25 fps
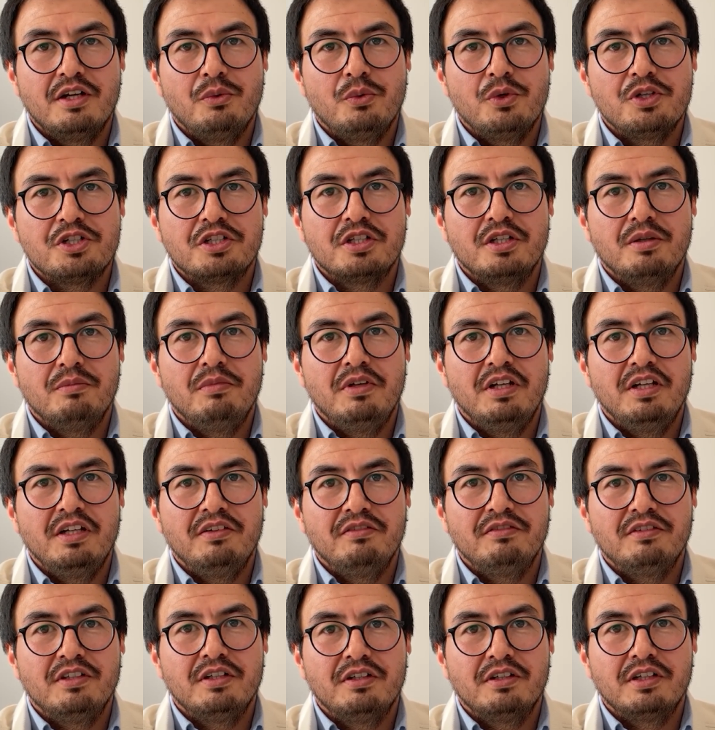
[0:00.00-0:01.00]
I wish they
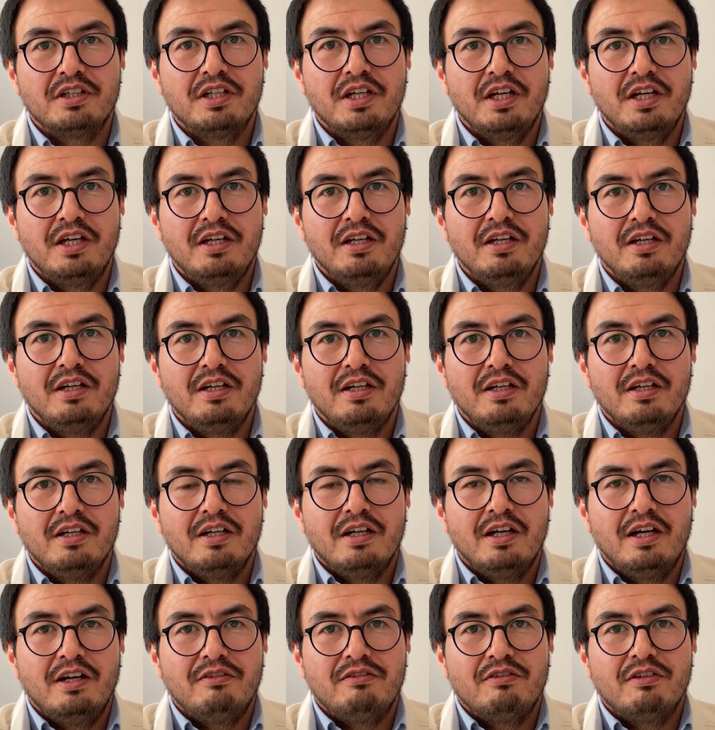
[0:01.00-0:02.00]
believed that, okay,
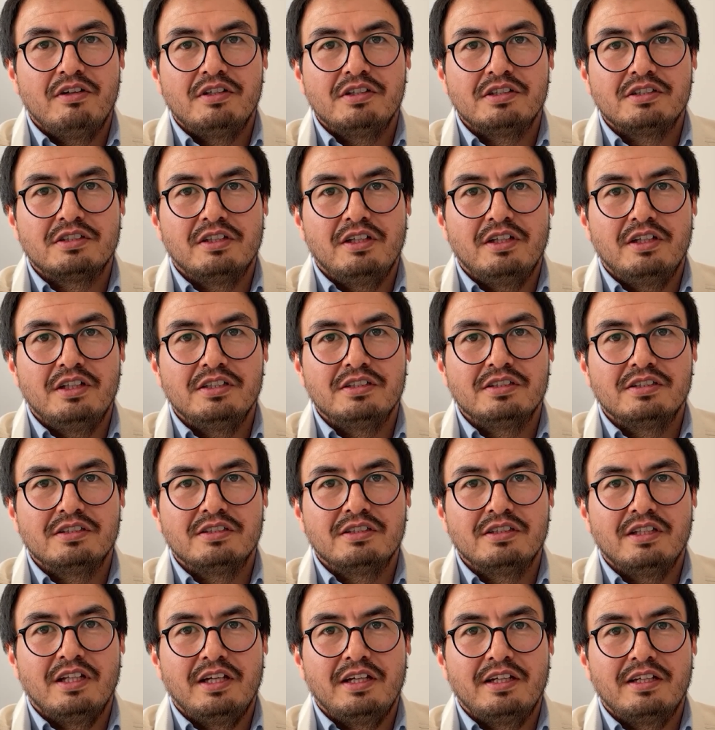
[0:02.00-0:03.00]
Afghanistan,
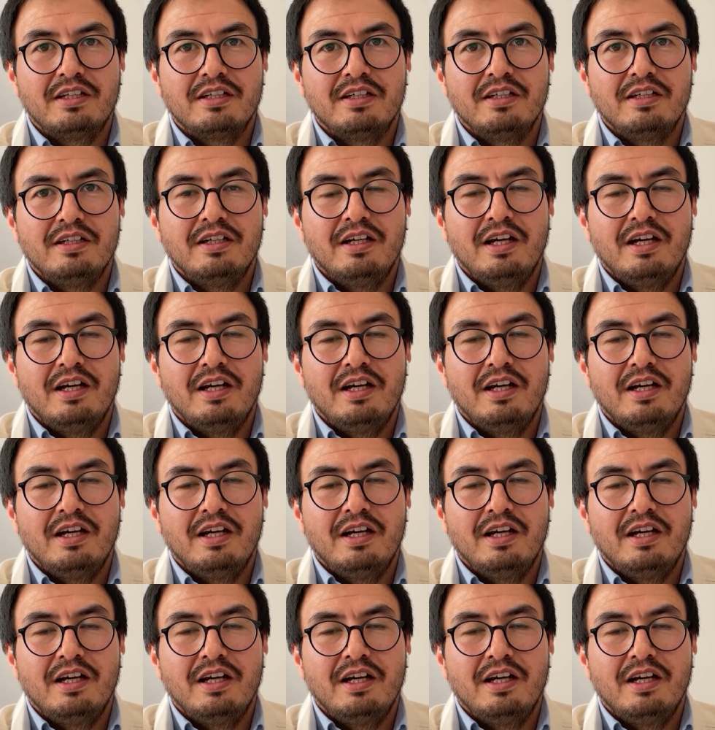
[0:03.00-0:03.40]
like